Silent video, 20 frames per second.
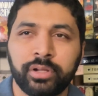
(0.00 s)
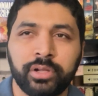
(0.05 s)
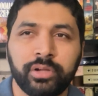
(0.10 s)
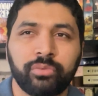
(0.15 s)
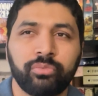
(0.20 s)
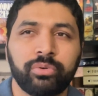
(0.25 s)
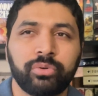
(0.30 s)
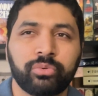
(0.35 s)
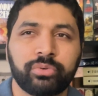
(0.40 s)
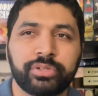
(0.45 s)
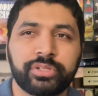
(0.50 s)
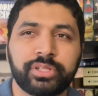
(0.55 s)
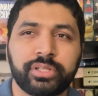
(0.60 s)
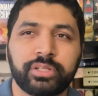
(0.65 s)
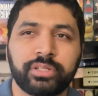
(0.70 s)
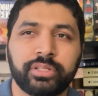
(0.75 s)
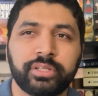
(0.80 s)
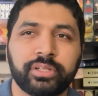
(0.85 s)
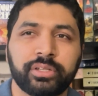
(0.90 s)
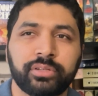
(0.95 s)
We were
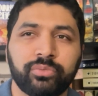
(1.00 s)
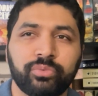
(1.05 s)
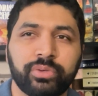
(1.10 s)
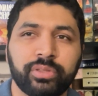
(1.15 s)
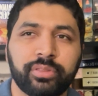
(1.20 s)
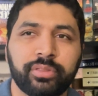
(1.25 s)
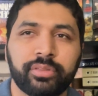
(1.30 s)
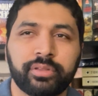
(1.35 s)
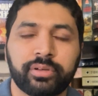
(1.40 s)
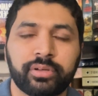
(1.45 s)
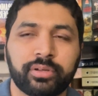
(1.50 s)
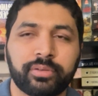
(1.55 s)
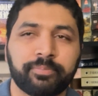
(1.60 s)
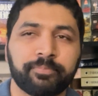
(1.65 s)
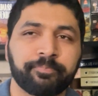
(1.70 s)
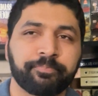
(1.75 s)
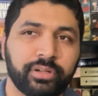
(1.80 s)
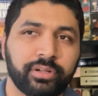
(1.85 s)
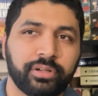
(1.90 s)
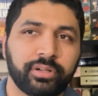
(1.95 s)
dealing with a
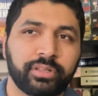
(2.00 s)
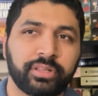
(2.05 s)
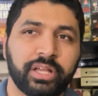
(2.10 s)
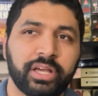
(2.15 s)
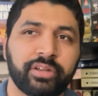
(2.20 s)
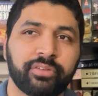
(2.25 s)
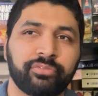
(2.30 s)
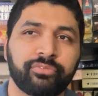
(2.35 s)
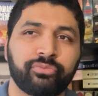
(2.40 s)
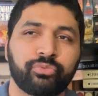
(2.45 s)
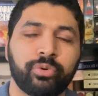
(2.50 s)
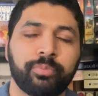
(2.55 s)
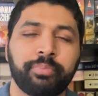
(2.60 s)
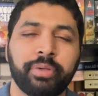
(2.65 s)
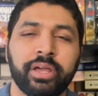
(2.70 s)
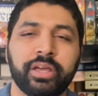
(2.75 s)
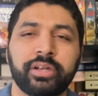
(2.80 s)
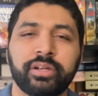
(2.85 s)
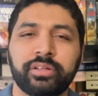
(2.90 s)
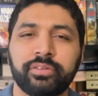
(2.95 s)
lot of
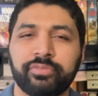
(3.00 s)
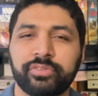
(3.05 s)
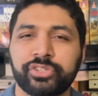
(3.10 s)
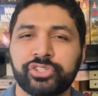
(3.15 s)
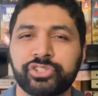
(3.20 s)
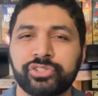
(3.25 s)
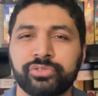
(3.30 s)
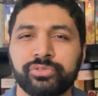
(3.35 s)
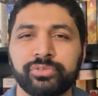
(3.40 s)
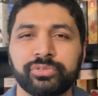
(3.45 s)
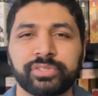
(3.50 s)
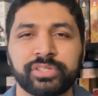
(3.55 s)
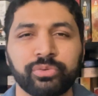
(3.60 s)
repetitive issues.